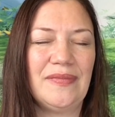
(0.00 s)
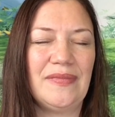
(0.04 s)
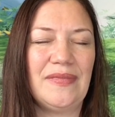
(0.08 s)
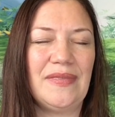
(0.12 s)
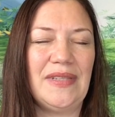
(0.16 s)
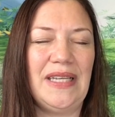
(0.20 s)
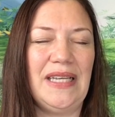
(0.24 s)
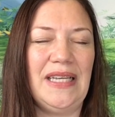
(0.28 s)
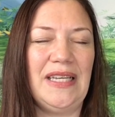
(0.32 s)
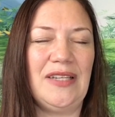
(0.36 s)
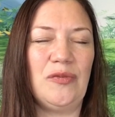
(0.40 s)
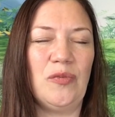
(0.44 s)

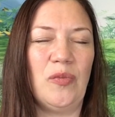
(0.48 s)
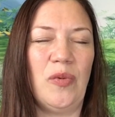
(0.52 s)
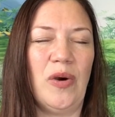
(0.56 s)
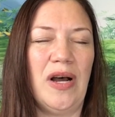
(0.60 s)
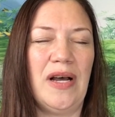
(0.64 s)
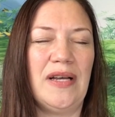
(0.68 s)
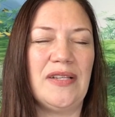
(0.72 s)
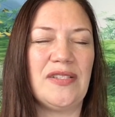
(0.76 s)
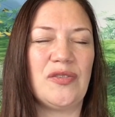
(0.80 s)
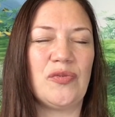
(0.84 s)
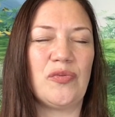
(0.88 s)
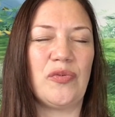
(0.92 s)
It
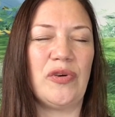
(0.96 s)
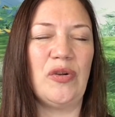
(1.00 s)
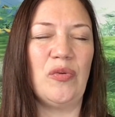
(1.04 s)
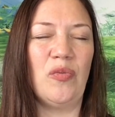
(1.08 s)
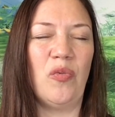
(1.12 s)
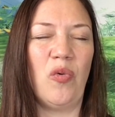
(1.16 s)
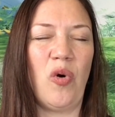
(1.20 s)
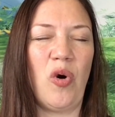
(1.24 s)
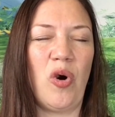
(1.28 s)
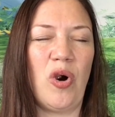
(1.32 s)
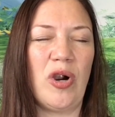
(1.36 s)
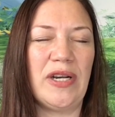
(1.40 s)
was
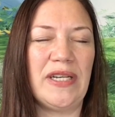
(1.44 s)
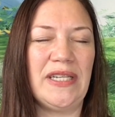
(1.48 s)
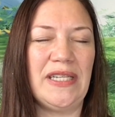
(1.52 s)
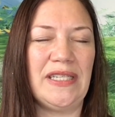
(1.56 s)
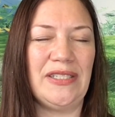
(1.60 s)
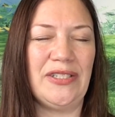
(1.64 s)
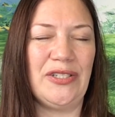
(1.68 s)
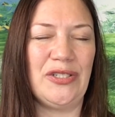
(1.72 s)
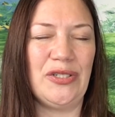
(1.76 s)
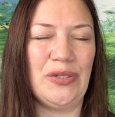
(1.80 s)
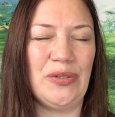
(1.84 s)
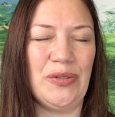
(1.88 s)

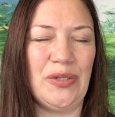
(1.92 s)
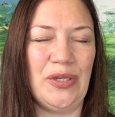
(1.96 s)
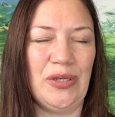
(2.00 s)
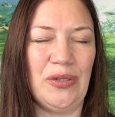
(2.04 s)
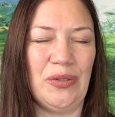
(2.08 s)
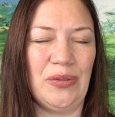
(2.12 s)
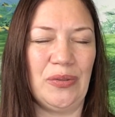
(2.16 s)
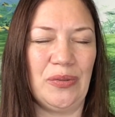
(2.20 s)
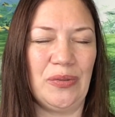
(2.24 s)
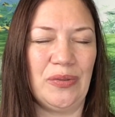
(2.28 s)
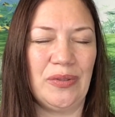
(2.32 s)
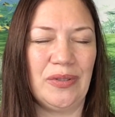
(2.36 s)
rewarded to you.
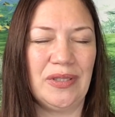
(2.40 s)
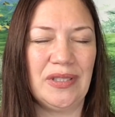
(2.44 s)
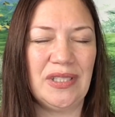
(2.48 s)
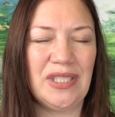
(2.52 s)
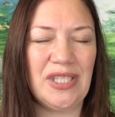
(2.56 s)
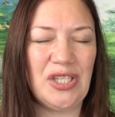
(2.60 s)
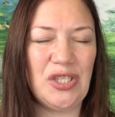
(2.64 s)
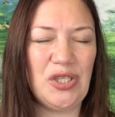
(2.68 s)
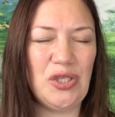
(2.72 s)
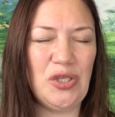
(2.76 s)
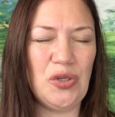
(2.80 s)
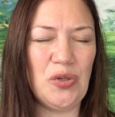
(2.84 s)

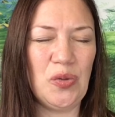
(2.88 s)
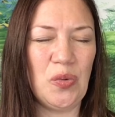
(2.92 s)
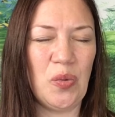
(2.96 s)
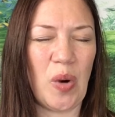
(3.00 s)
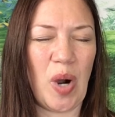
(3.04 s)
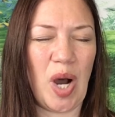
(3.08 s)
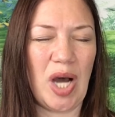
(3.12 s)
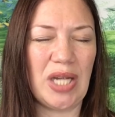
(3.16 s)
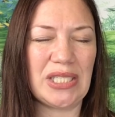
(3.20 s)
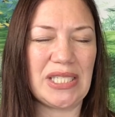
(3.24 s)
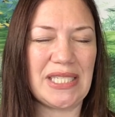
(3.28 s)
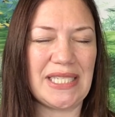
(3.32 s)
You
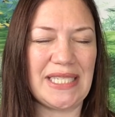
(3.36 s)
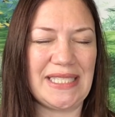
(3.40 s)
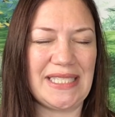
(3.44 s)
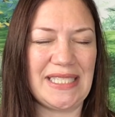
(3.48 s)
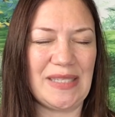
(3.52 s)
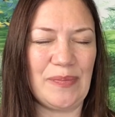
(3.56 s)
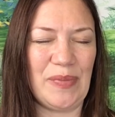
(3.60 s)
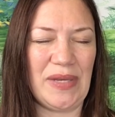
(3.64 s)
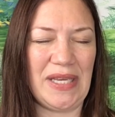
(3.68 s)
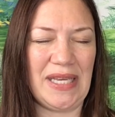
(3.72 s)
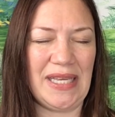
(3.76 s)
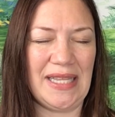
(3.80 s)
wanted to
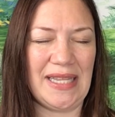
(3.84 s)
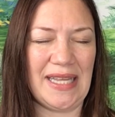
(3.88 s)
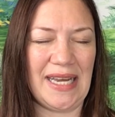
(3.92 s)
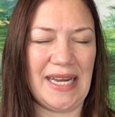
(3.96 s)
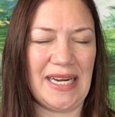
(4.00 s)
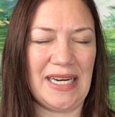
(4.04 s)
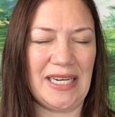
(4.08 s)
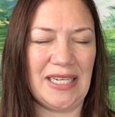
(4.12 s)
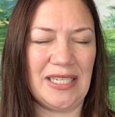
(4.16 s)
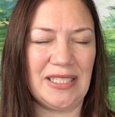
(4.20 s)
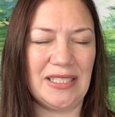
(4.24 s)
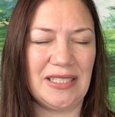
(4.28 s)
be
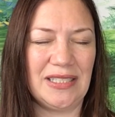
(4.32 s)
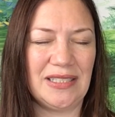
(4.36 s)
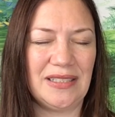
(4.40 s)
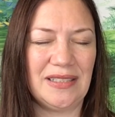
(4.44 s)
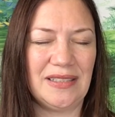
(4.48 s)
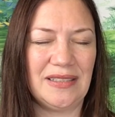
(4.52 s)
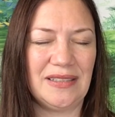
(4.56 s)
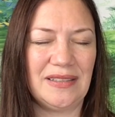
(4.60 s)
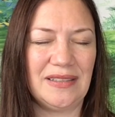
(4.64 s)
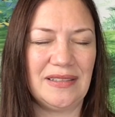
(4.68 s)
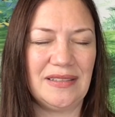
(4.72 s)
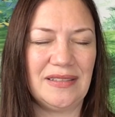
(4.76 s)
there.
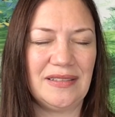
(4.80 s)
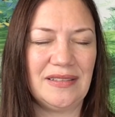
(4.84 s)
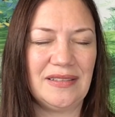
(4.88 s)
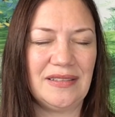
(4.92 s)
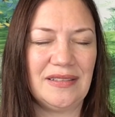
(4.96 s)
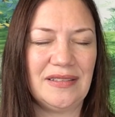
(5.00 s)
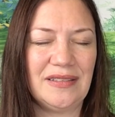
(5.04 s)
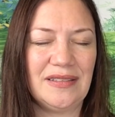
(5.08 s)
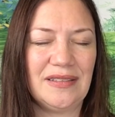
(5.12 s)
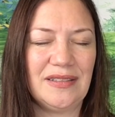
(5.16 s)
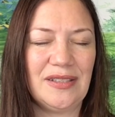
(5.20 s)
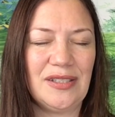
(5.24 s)

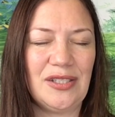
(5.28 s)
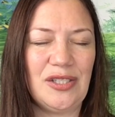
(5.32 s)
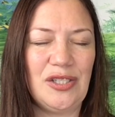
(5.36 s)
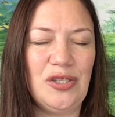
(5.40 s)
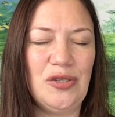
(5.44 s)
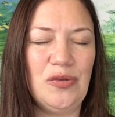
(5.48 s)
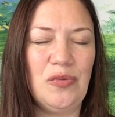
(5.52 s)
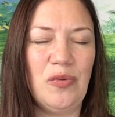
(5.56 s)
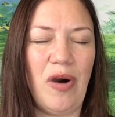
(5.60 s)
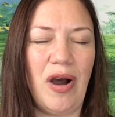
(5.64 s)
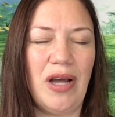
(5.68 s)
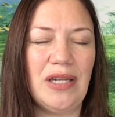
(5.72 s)
You
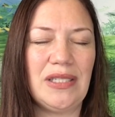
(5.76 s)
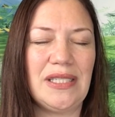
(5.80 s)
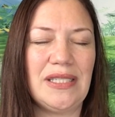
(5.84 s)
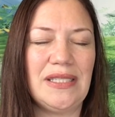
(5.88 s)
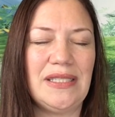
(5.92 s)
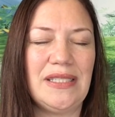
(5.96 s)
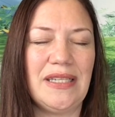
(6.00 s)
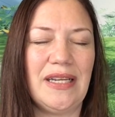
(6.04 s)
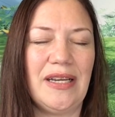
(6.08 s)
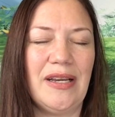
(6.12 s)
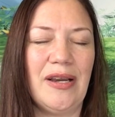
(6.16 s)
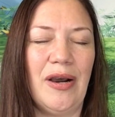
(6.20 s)
wanted
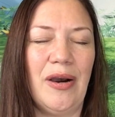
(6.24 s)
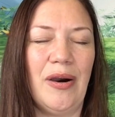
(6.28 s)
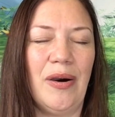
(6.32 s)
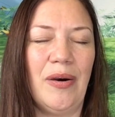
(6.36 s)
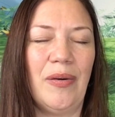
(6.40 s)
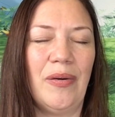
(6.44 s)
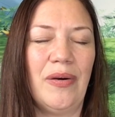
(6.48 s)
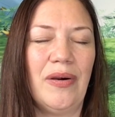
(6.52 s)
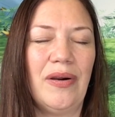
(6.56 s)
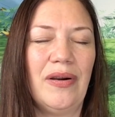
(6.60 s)
to go.